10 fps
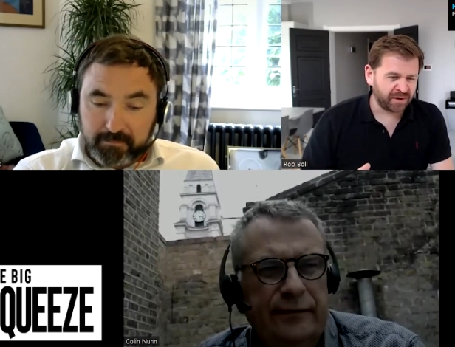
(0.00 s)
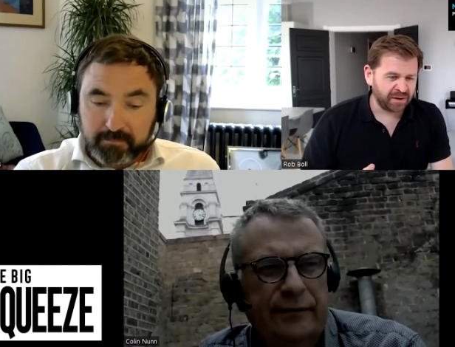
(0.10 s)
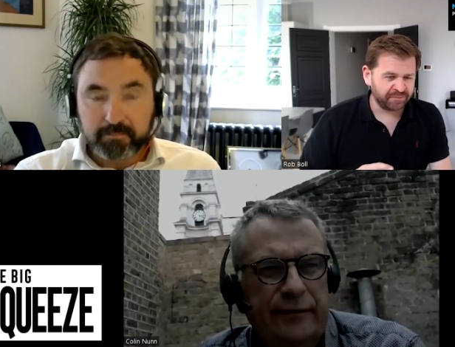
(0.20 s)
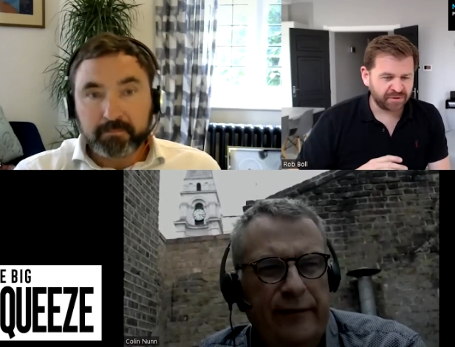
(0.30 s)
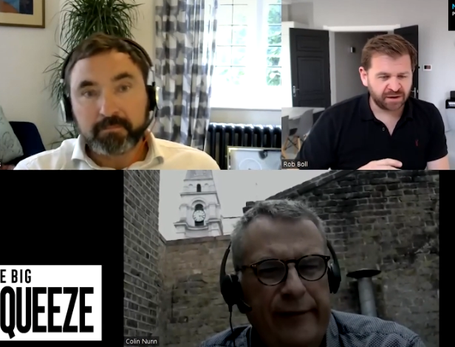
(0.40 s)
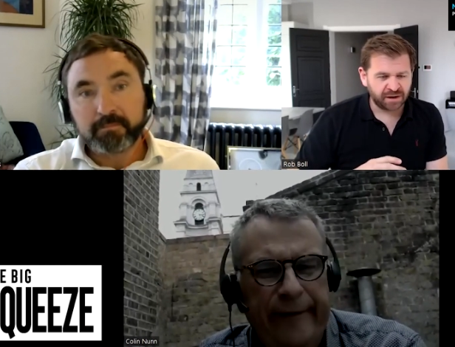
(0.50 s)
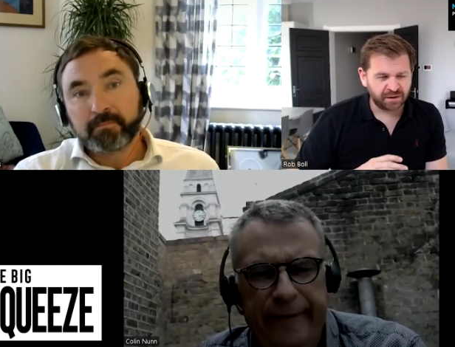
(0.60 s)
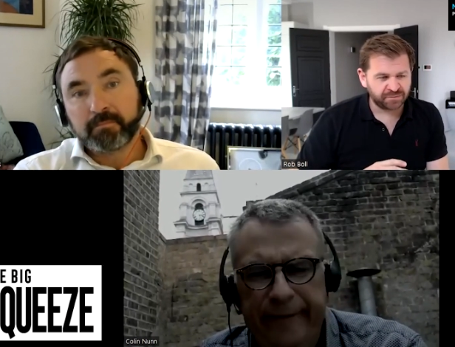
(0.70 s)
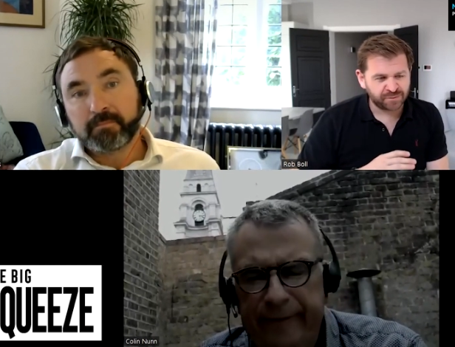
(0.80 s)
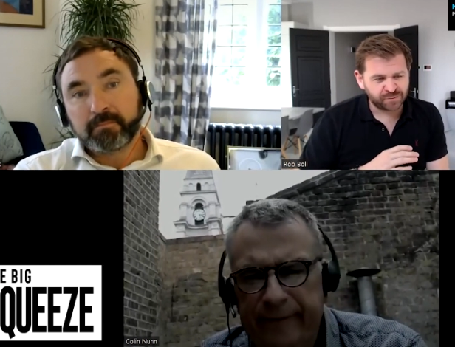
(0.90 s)
Speaker 1: but you
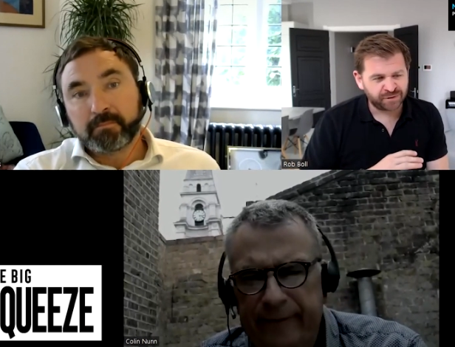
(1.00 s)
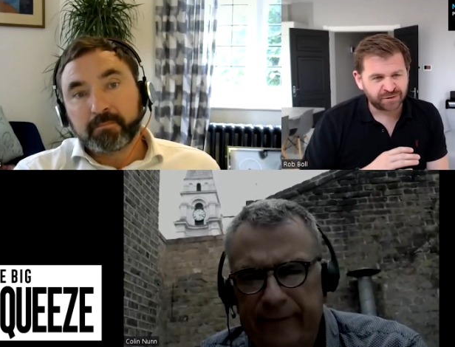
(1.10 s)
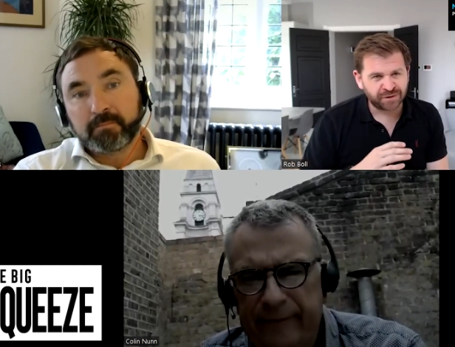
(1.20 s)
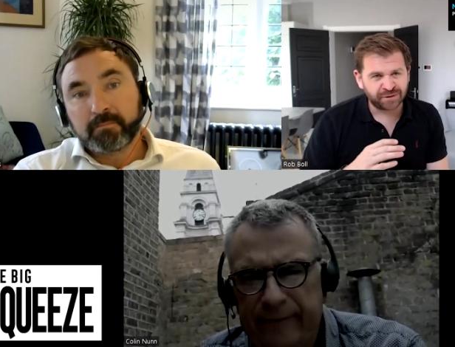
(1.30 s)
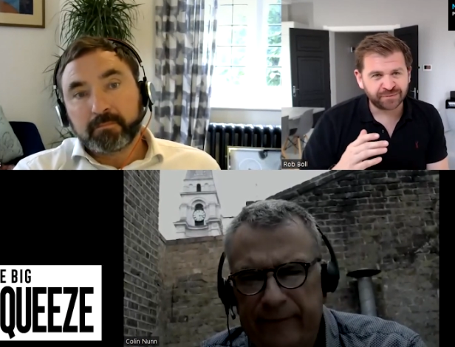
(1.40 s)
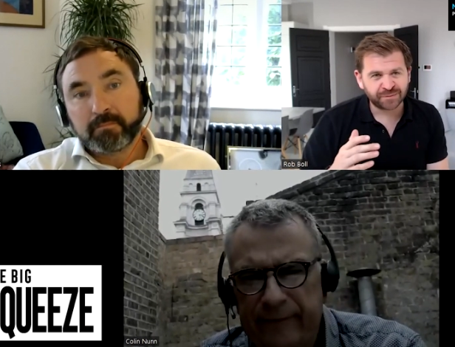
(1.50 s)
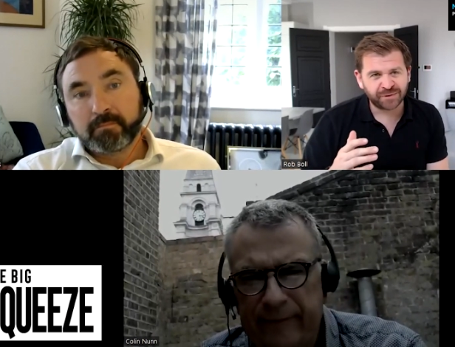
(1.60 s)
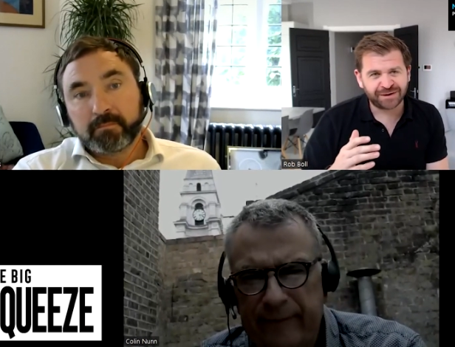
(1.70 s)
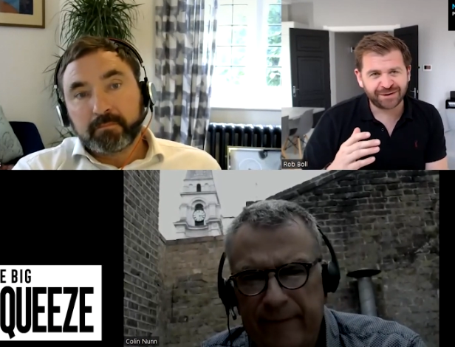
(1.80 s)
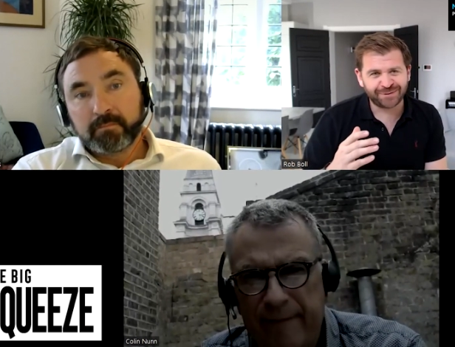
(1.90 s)
know we've got to
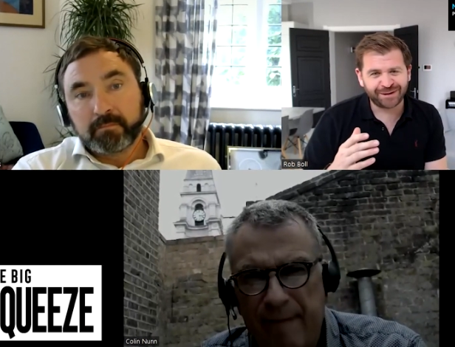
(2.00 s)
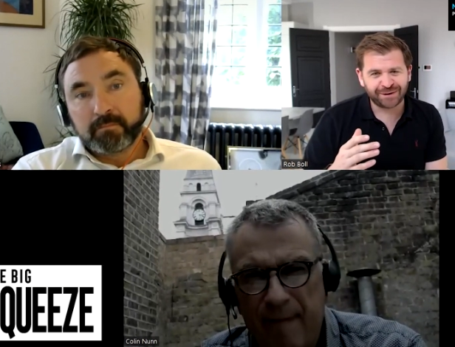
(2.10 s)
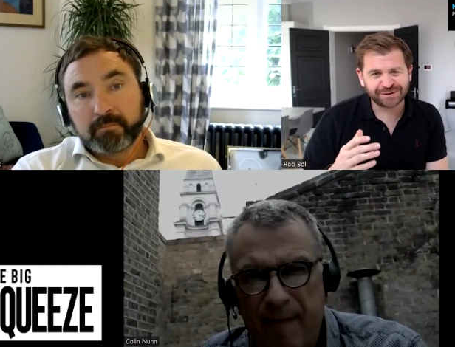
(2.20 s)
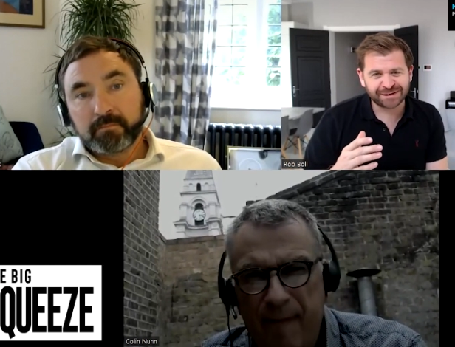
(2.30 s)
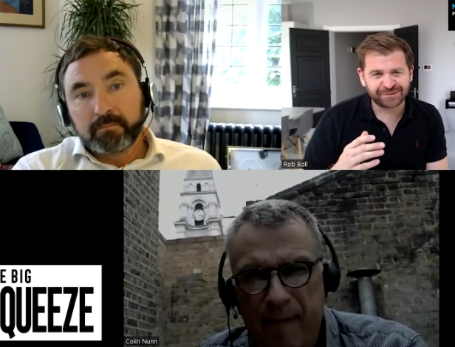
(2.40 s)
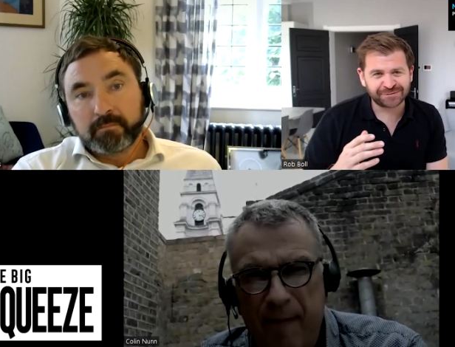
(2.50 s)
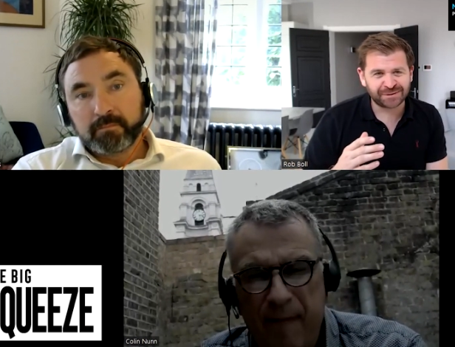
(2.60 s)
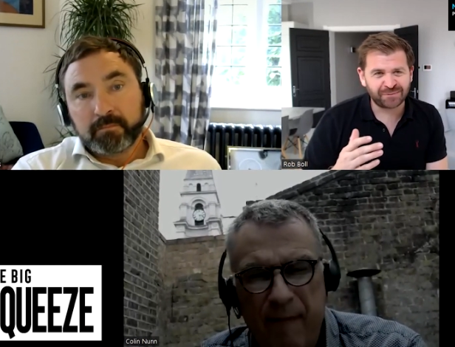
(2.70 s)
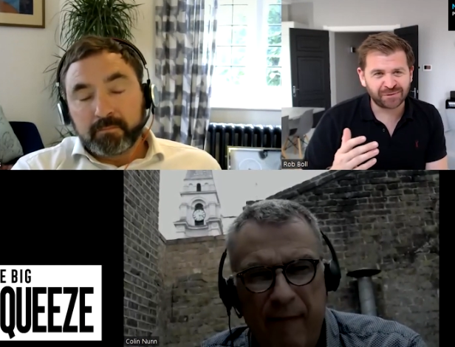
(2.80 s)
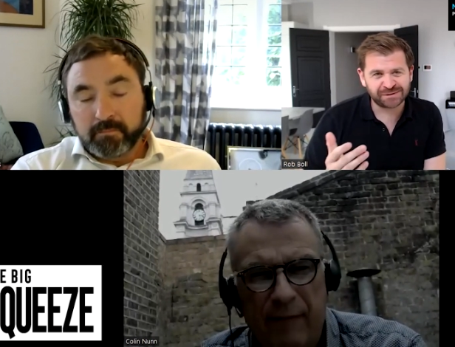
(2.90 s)
we we like to give
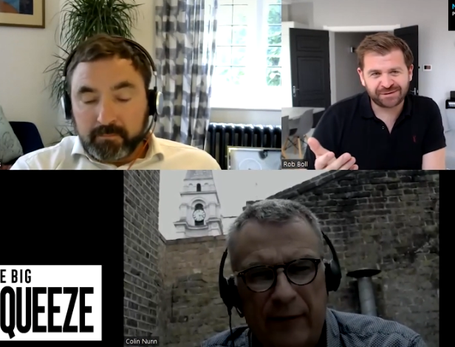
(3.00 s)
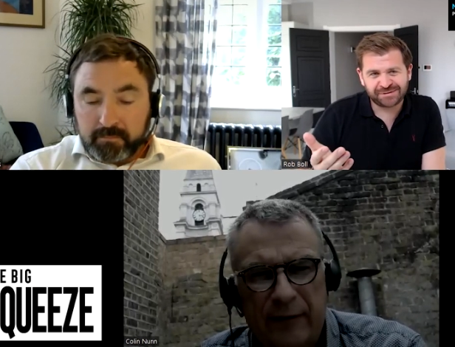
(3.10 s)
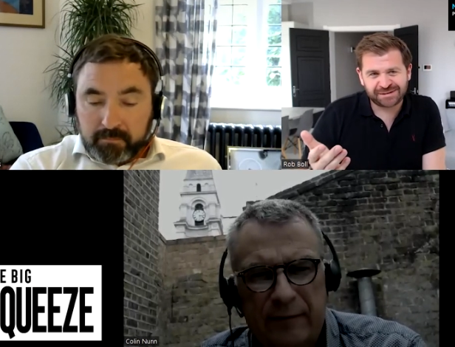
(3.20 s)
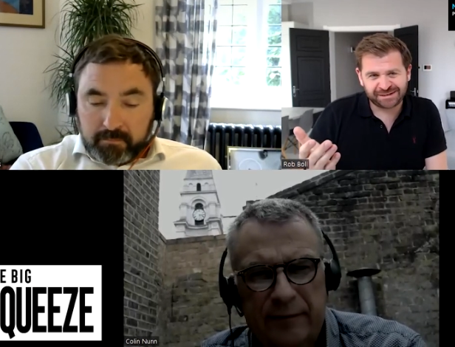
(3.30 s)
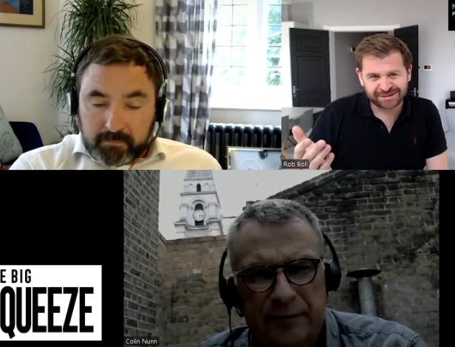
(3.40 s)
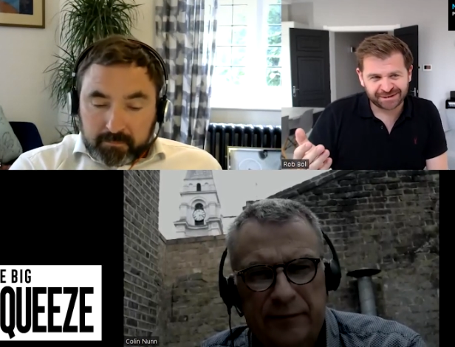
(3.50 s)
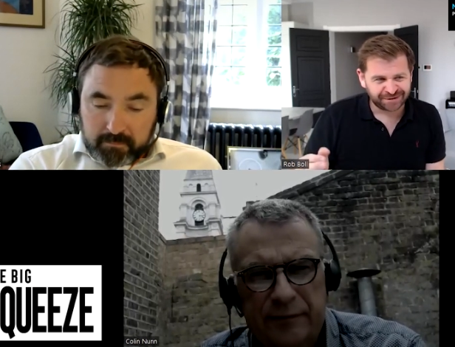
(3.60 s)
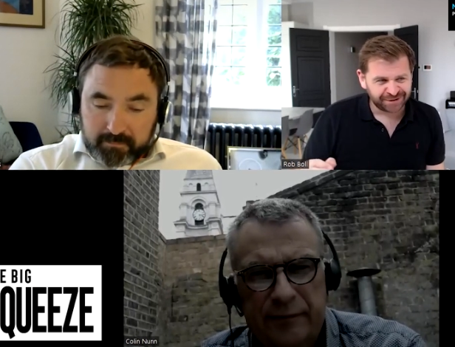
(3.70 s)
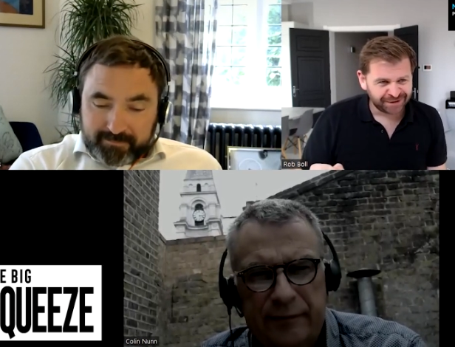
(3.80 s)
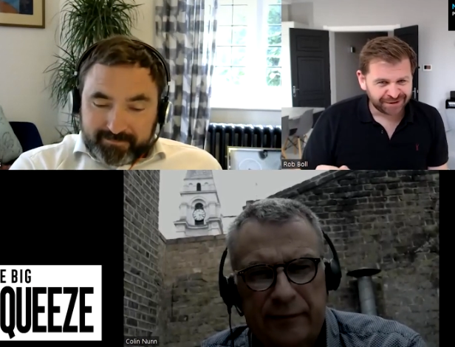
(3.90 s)
some positivity to